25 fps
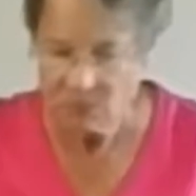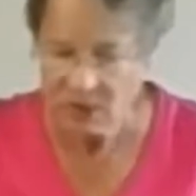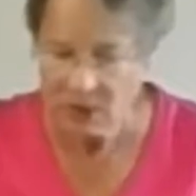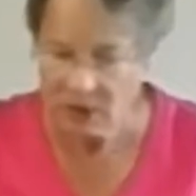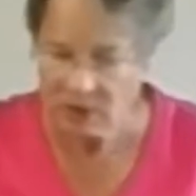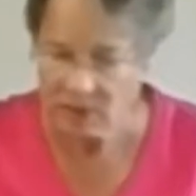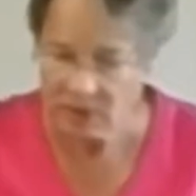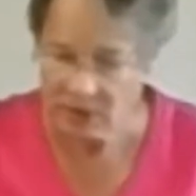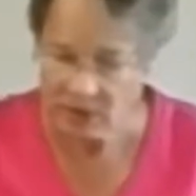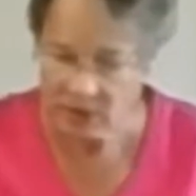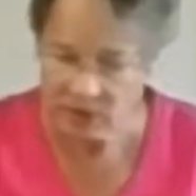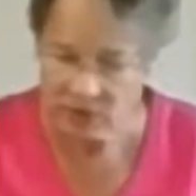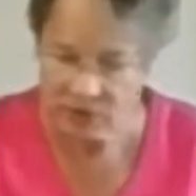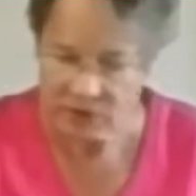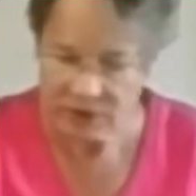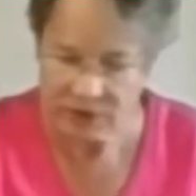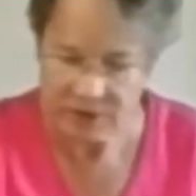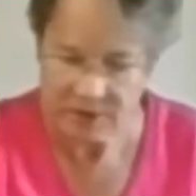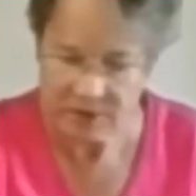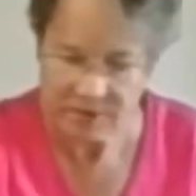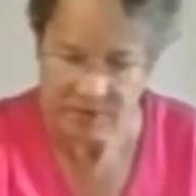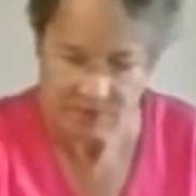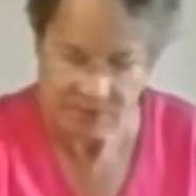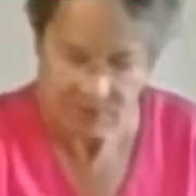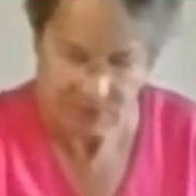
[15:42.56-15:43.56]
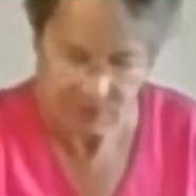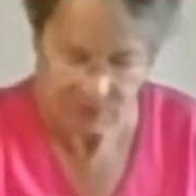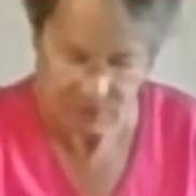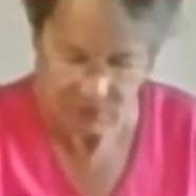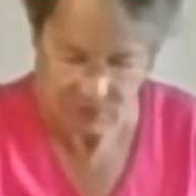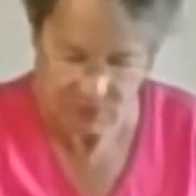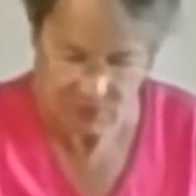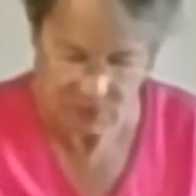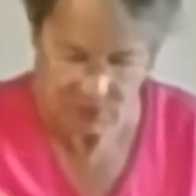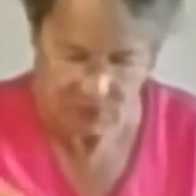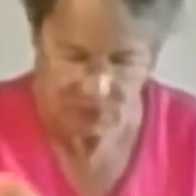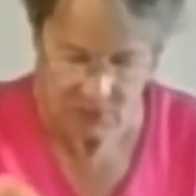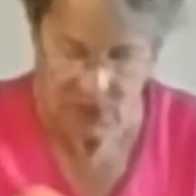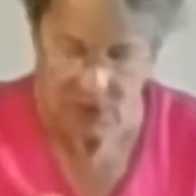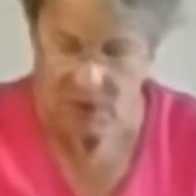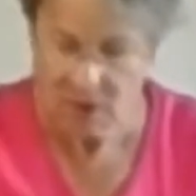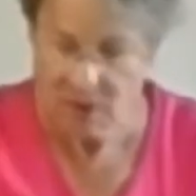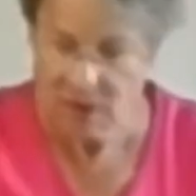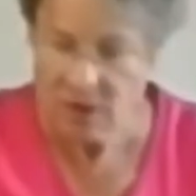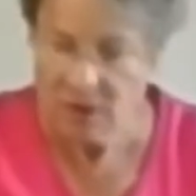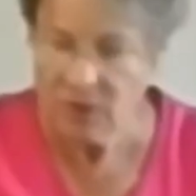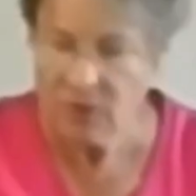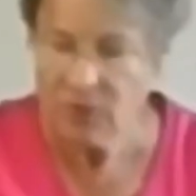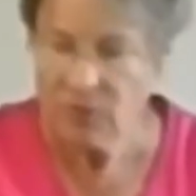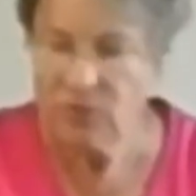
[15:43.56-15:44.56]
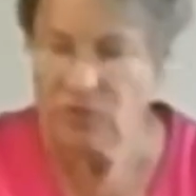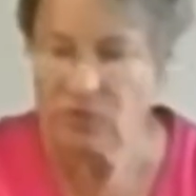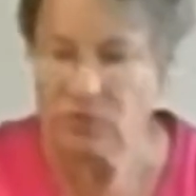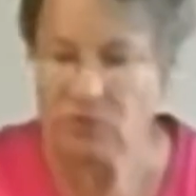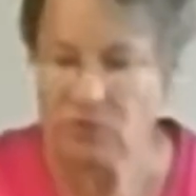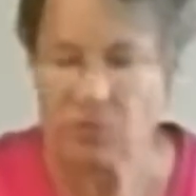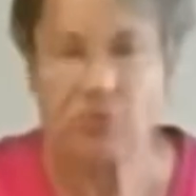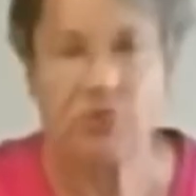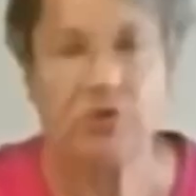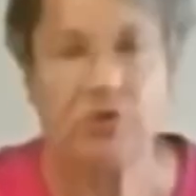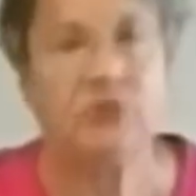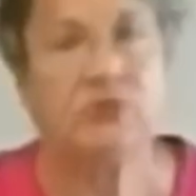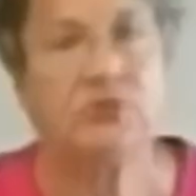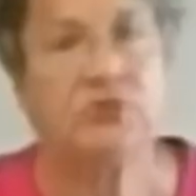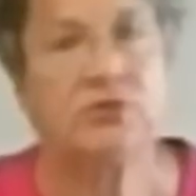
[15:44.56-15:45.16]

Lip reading: about green? Do some green